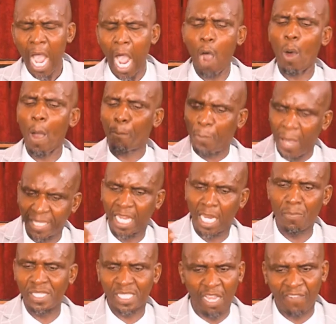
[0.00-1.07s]
Our
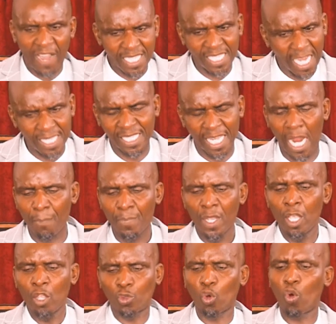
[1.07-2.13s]
burden, Mr. Vice
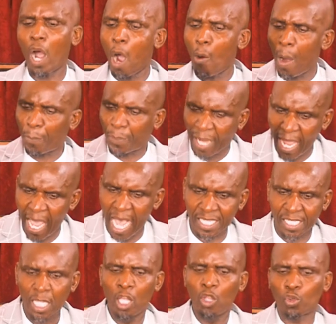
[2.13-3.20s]
Chancellor, through our
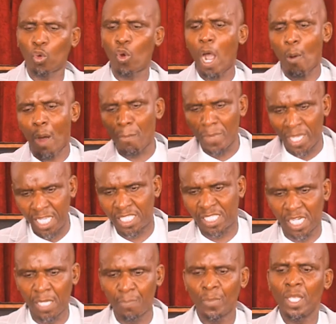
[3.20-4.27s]
prayers, through our
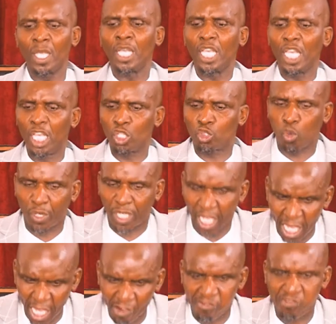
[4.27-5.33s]
ministry, is to
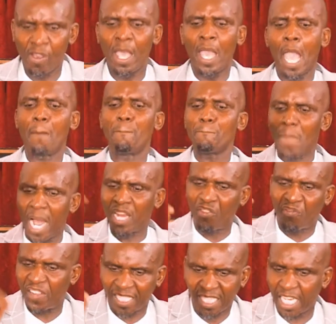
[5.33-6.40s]
give a
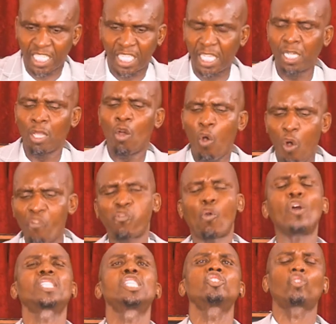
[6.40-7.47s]
manifestation of
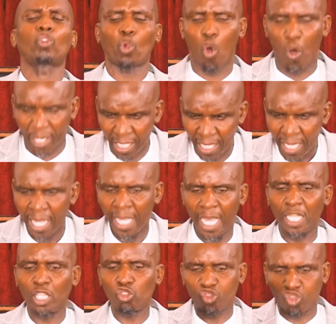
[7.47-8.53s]
God's glory
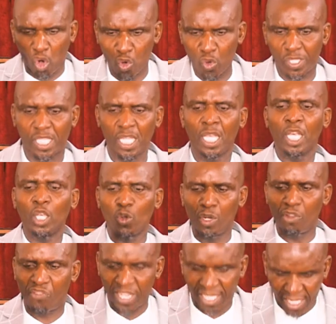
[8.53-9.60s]
at Solusi
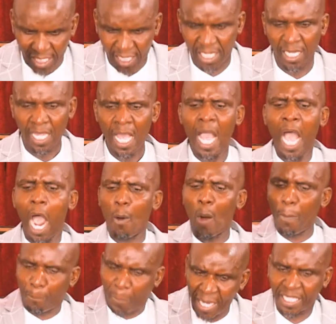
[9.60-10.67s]
University.
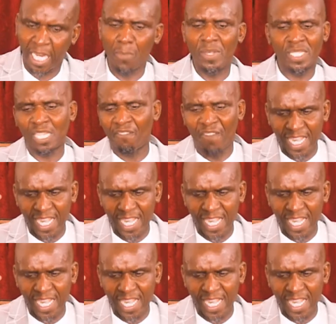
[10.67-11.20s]
Our pattern, Mr.